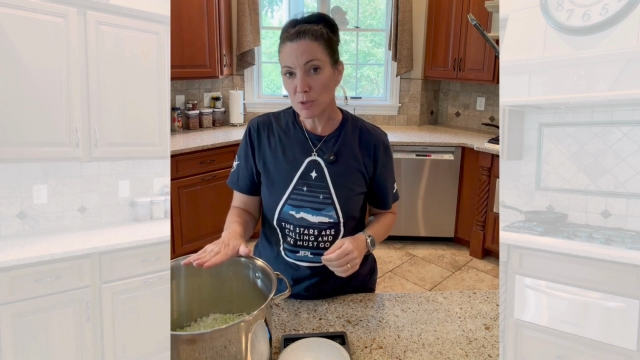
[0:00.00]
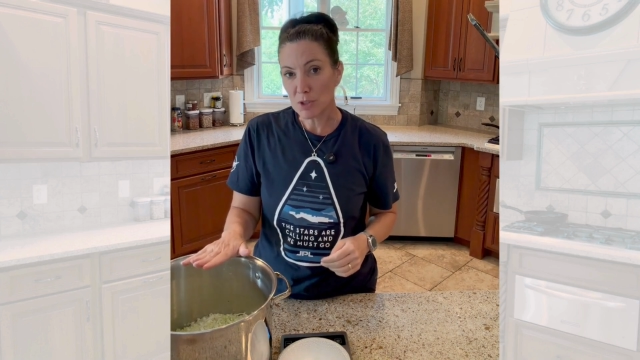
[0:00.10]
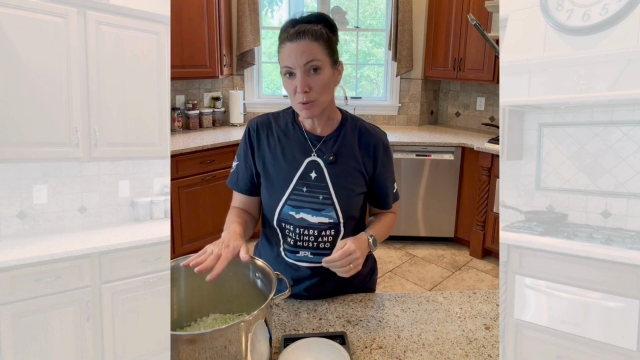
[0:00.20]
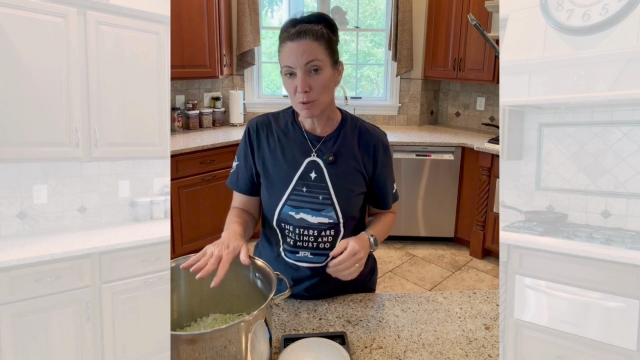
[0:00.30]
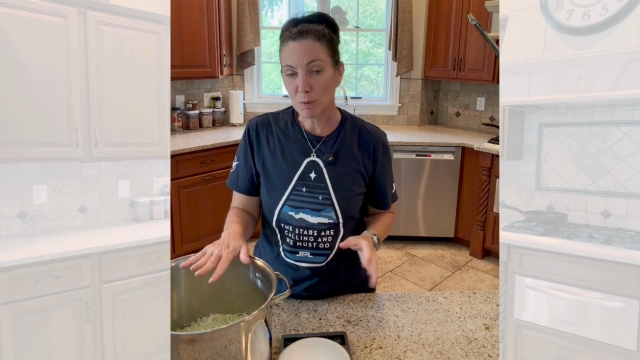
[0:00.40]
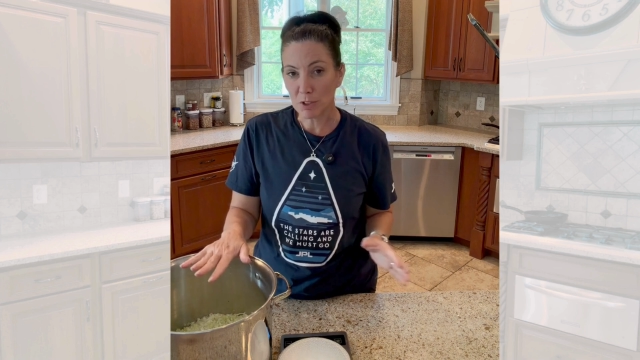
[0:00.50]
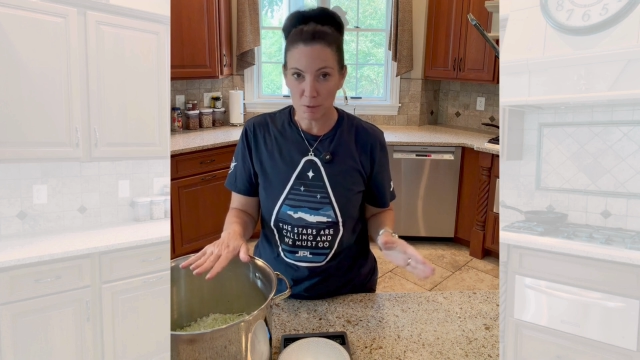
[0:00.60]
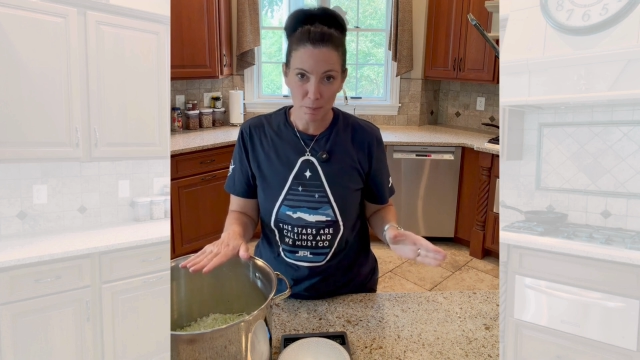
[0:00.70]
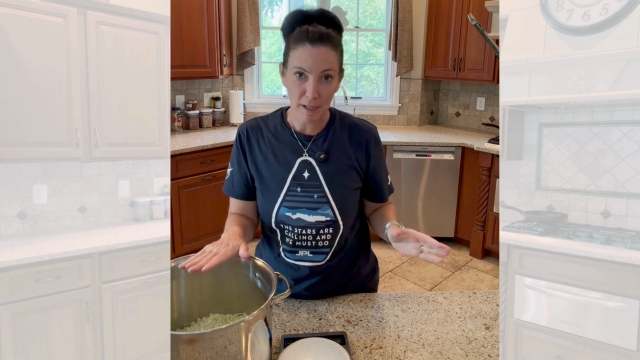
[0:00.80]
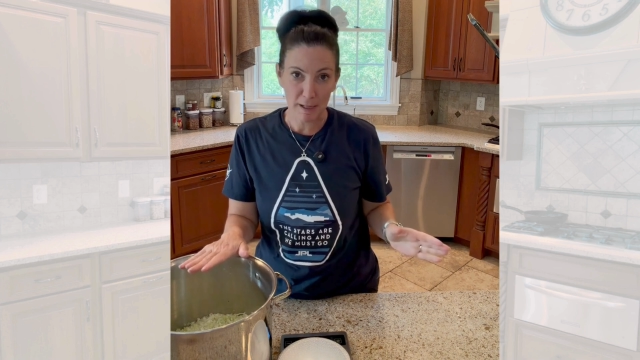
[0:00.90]
which you would
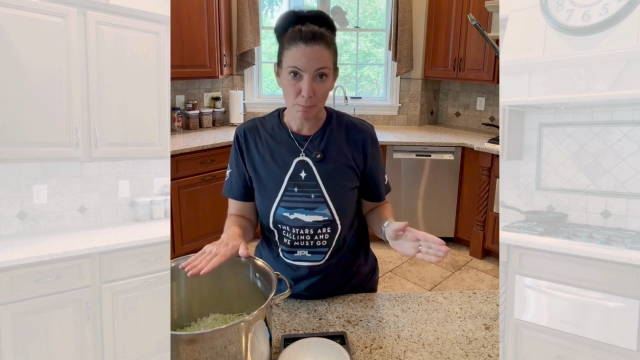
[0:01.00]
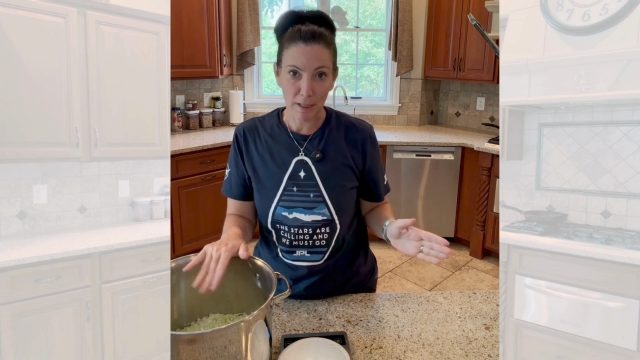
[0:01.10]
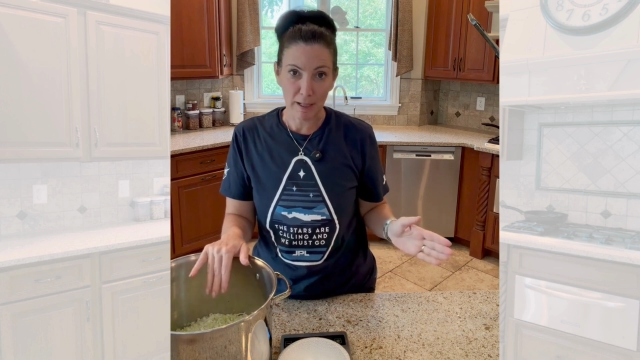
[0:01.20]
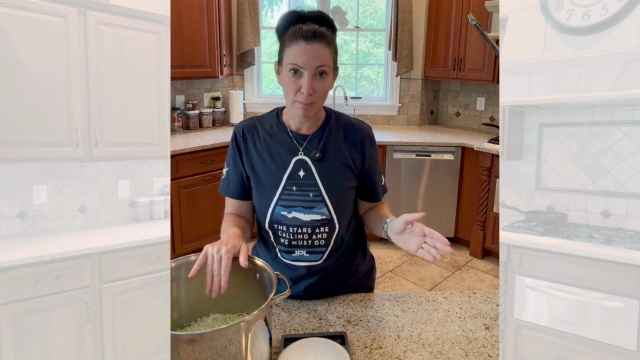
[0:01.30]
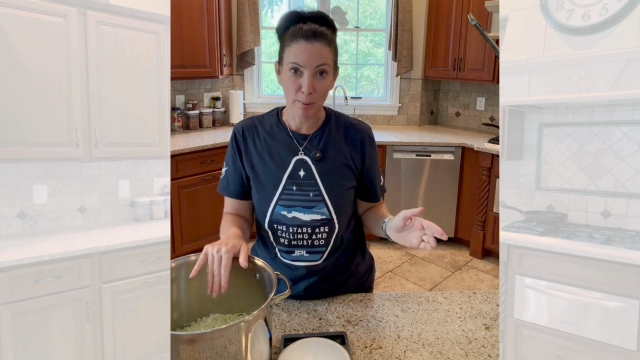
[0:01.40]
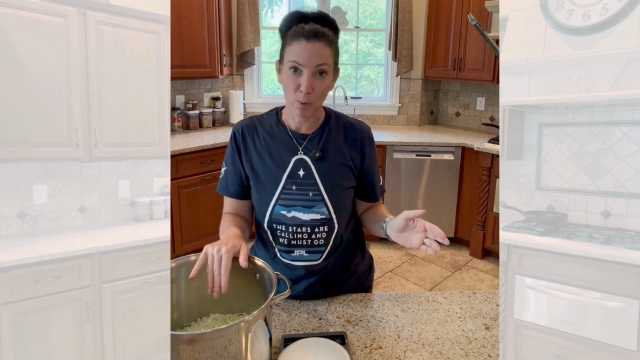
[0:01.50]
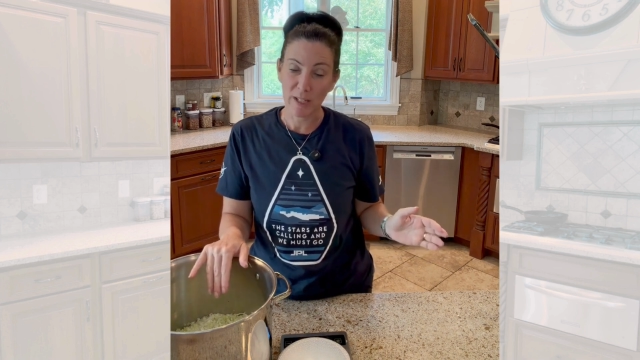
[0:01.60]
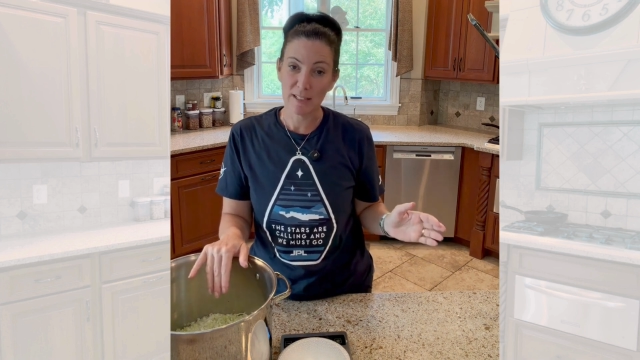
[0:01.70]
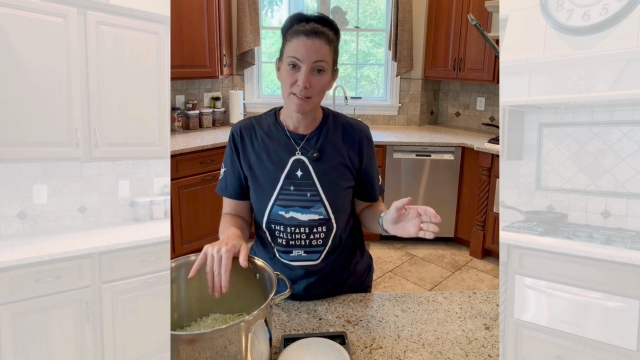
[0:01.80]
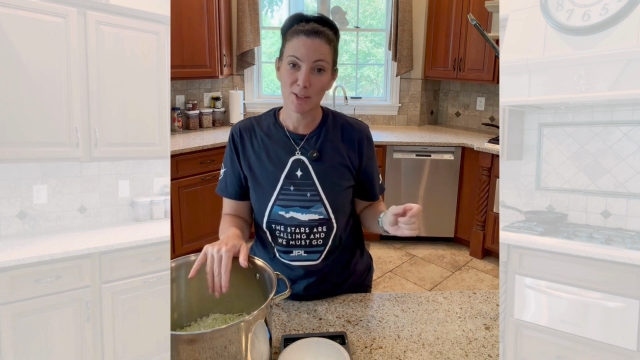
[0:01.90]
multiply by
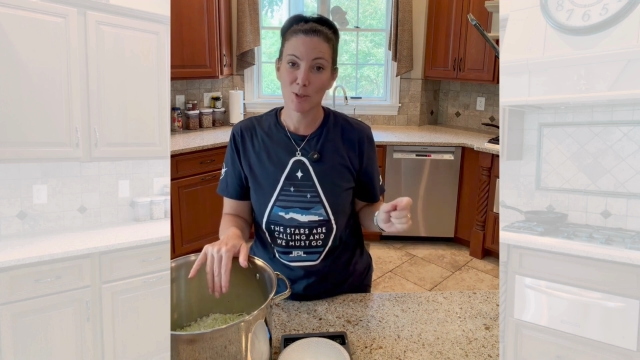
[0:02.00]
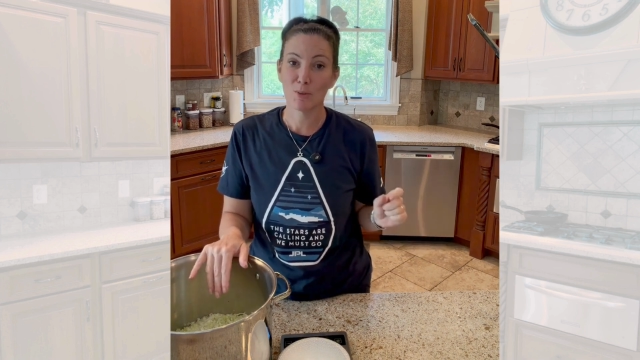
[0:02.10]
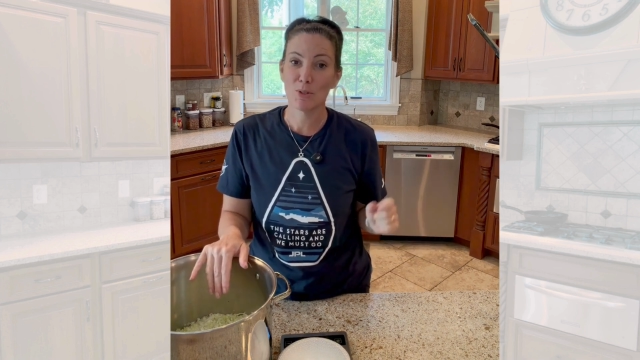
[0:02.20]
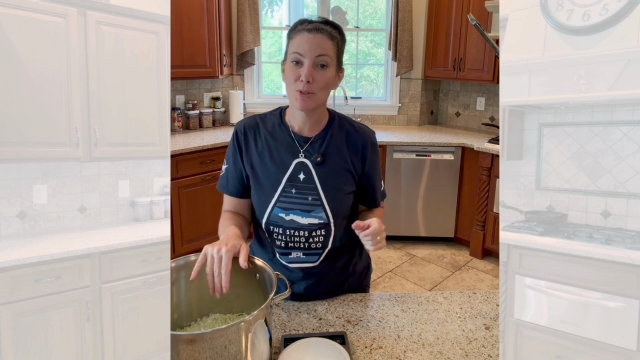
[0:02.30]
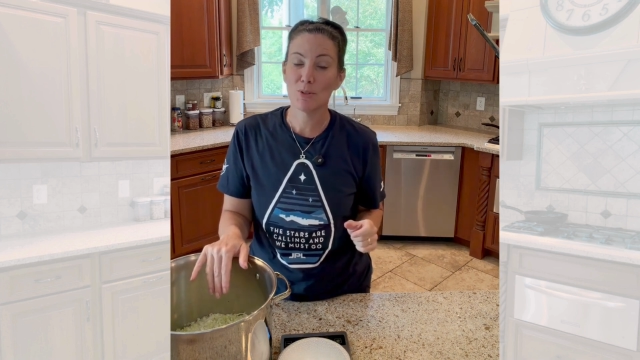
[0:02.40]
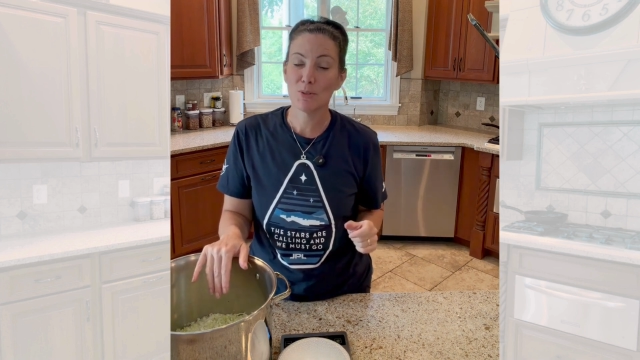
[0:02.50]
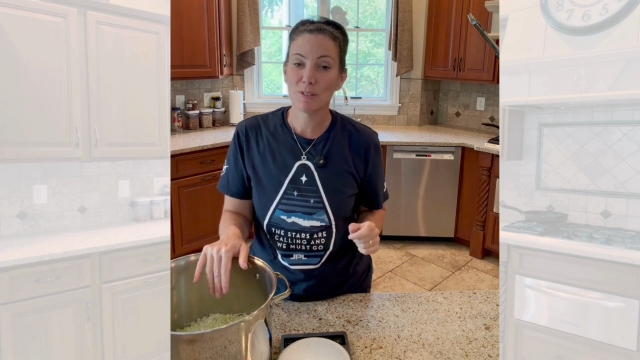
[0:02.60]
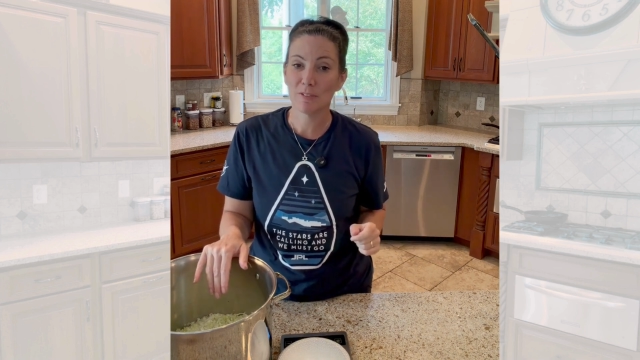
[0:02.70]
0.02 to